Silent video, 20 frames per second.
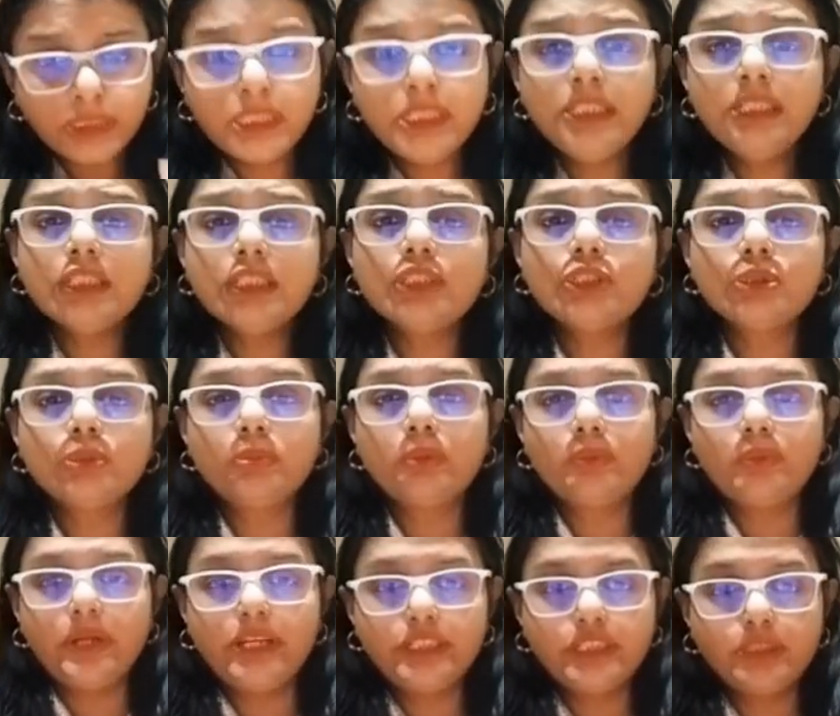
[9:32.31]
In the
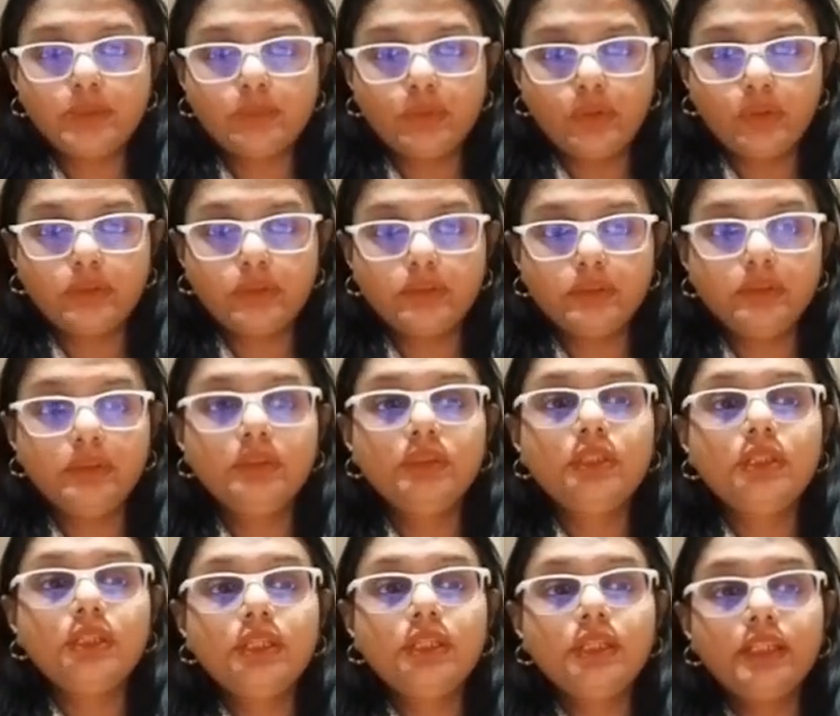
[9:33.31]
supervised model,
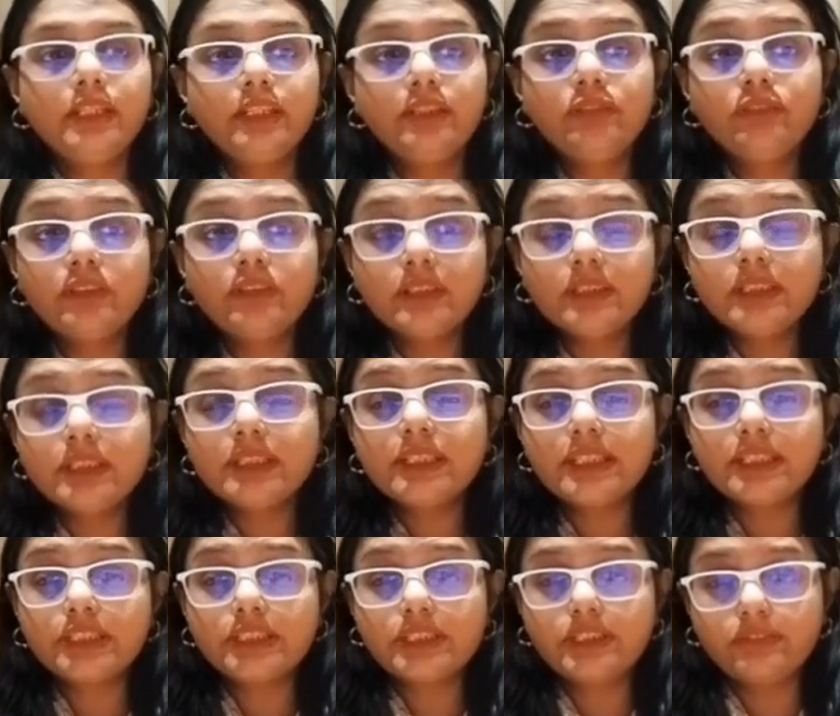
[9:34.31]
it further
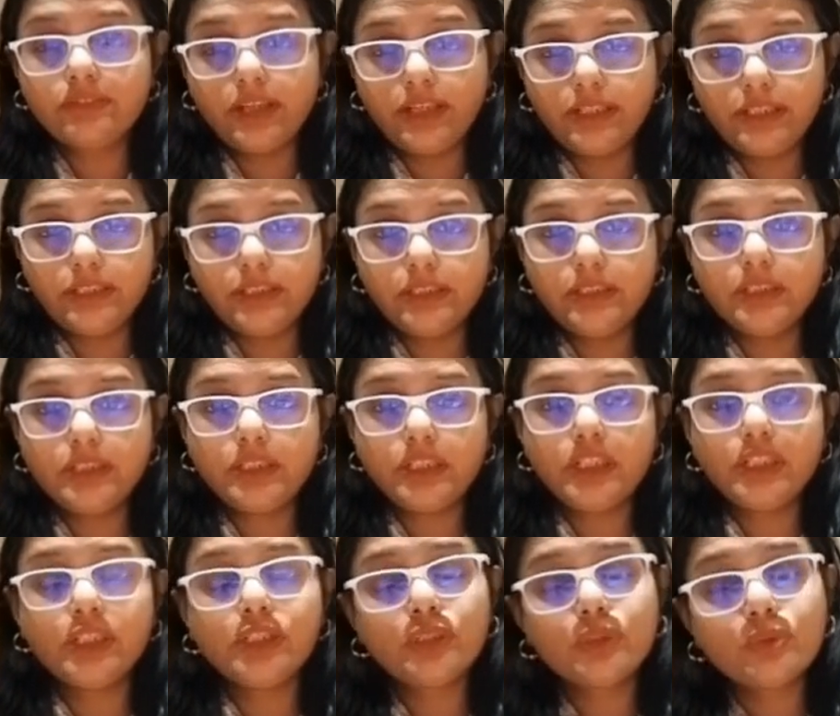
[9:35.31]
gets divided
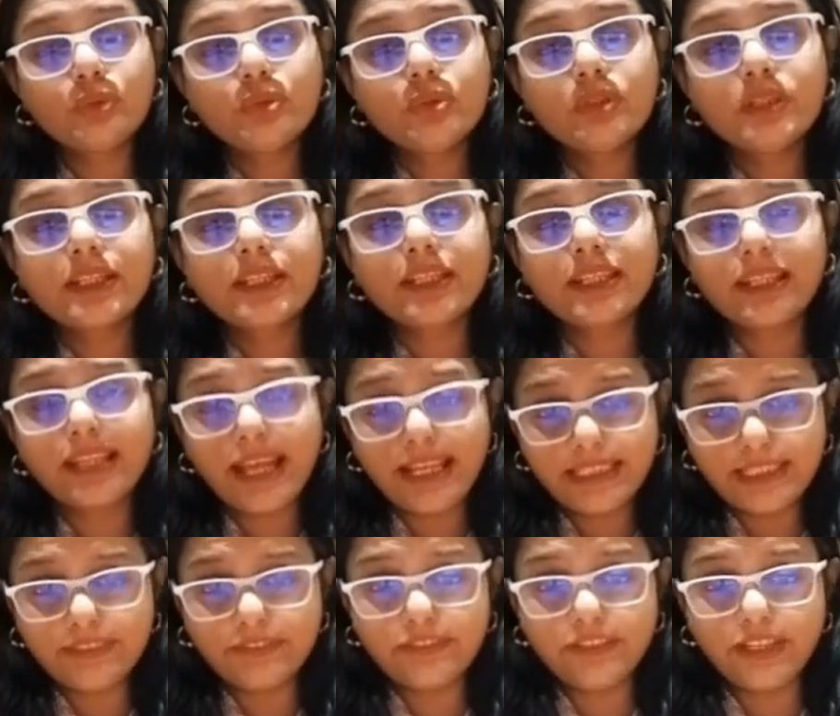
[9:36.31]
into
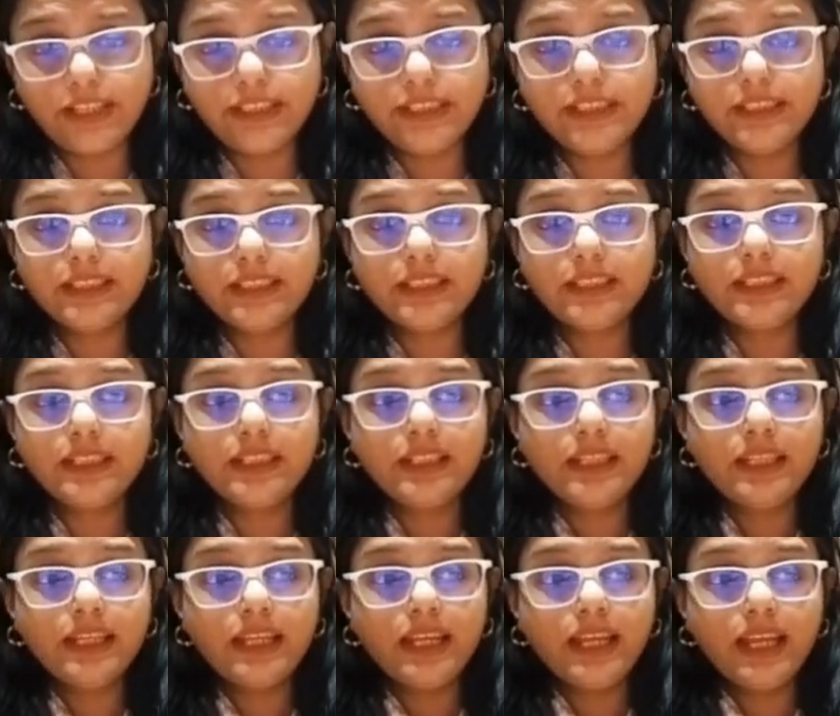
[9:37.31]
classified
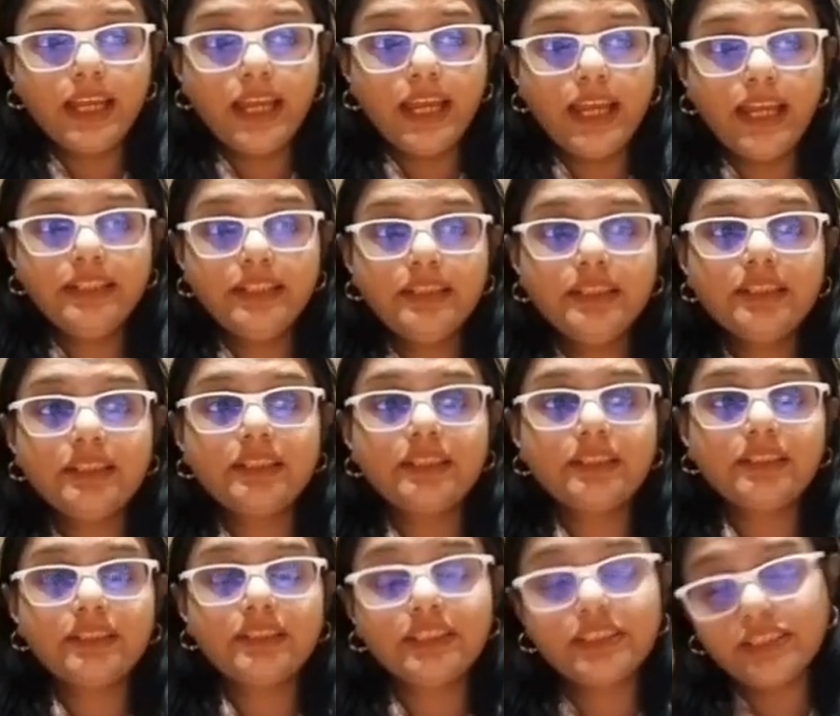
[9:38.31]
and
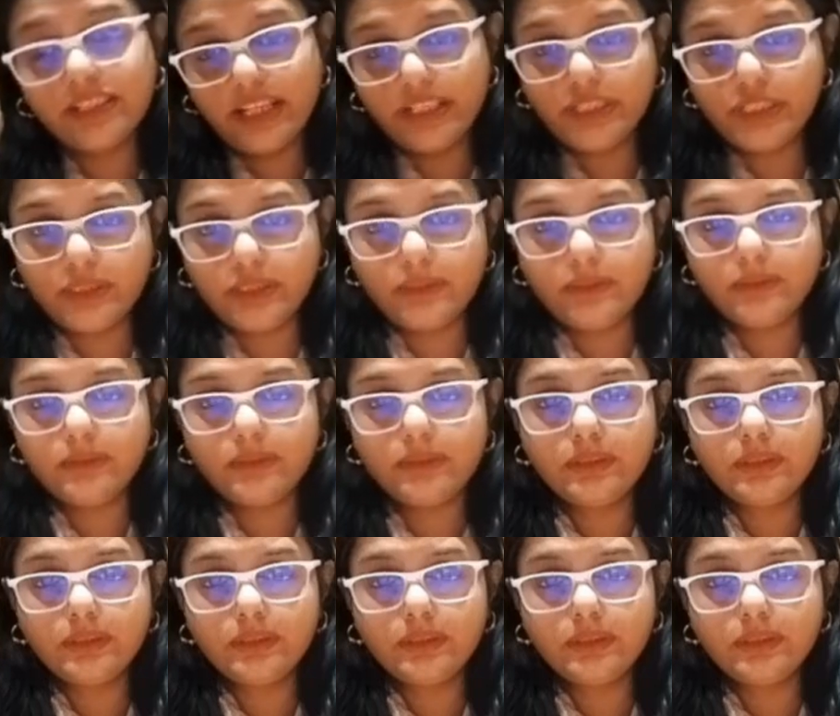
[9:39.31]
regression.